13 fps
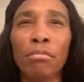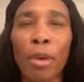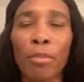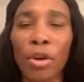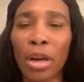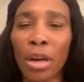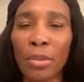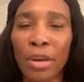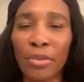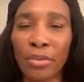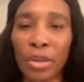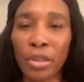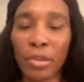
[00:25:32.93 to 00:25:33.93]
I'm working on my
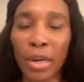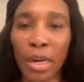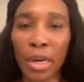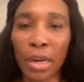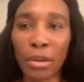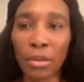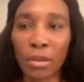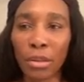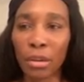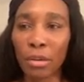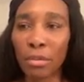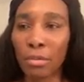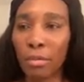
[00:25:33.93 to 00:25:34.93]
French right now,
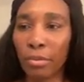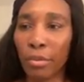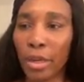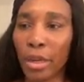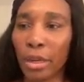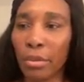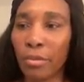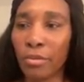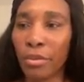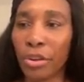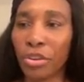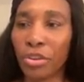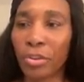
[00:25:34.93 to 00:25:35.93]
so reading
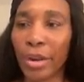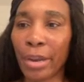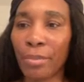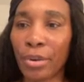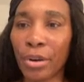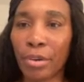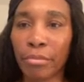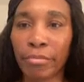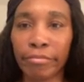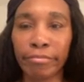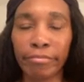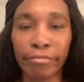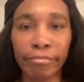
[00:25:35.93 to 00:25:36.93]
French grammar.
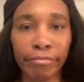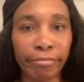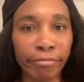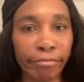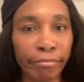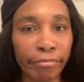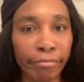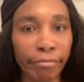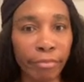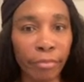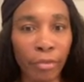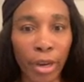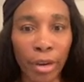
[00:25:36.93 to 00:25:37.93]

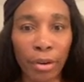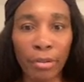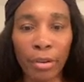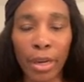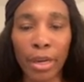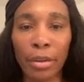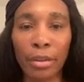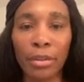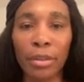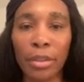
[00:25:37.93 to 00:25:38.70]
Weird, right?